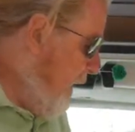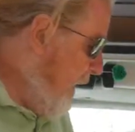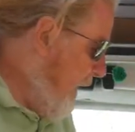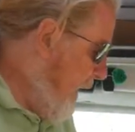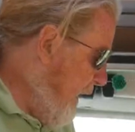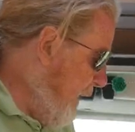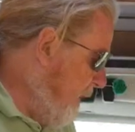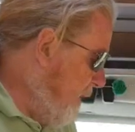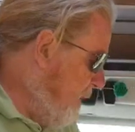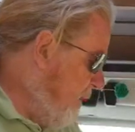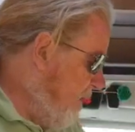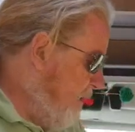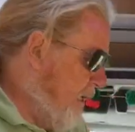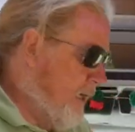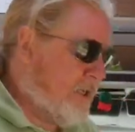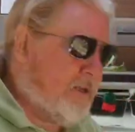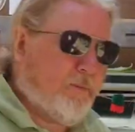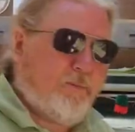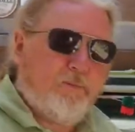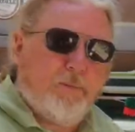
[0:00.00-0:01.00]
and
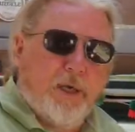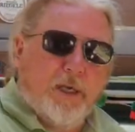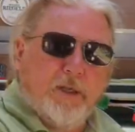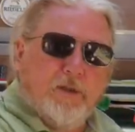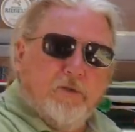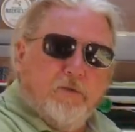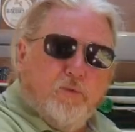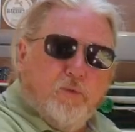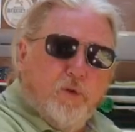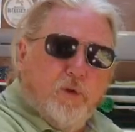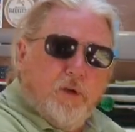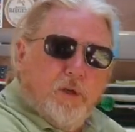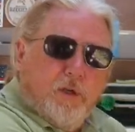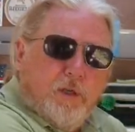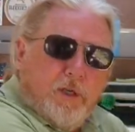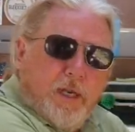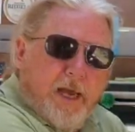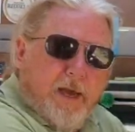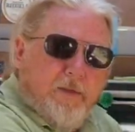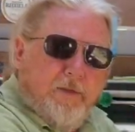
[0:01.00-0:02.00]
there's a piece of wood
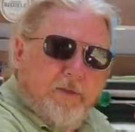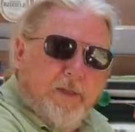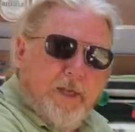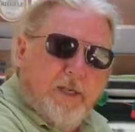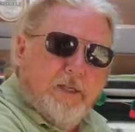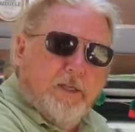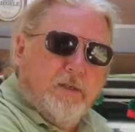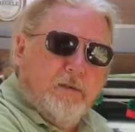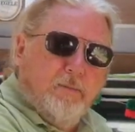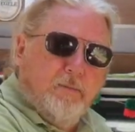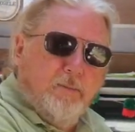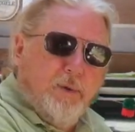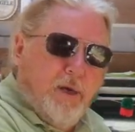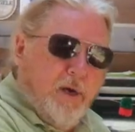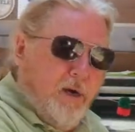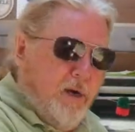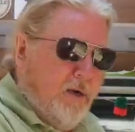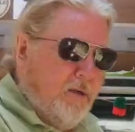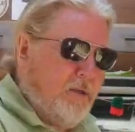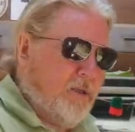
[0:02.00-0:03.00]
down this
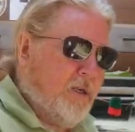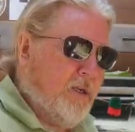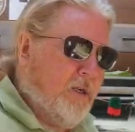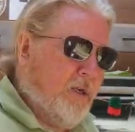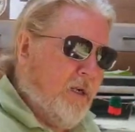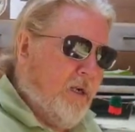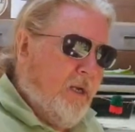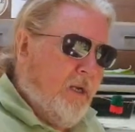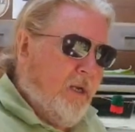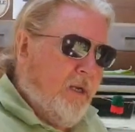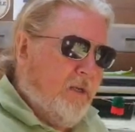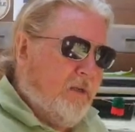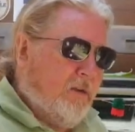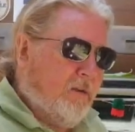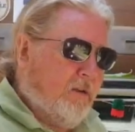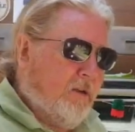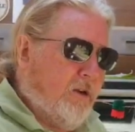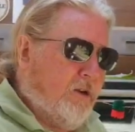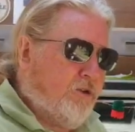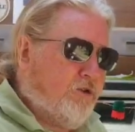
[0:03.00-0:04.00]
part. So
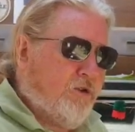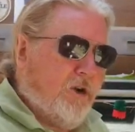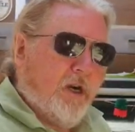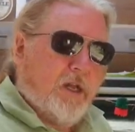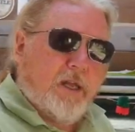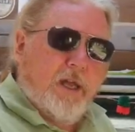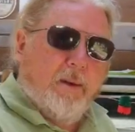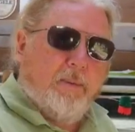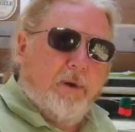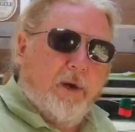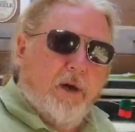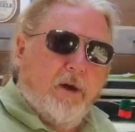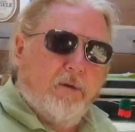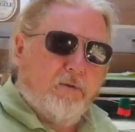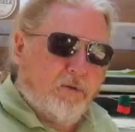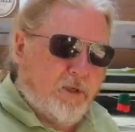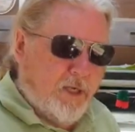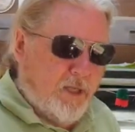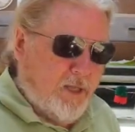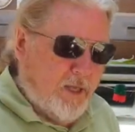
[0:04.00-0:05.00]
I'm going to drill a couple of
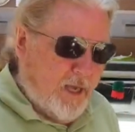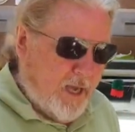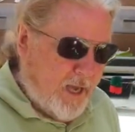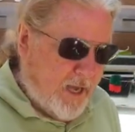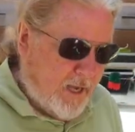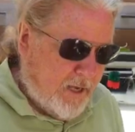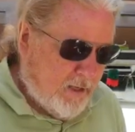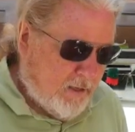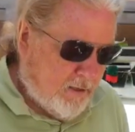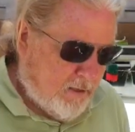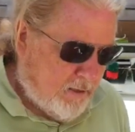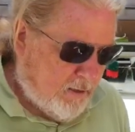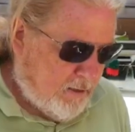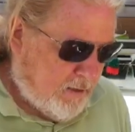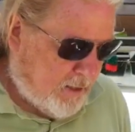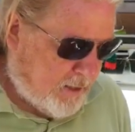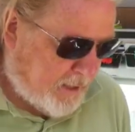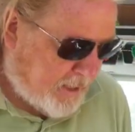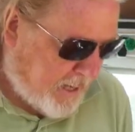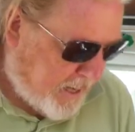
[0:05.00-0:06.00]
holes in there and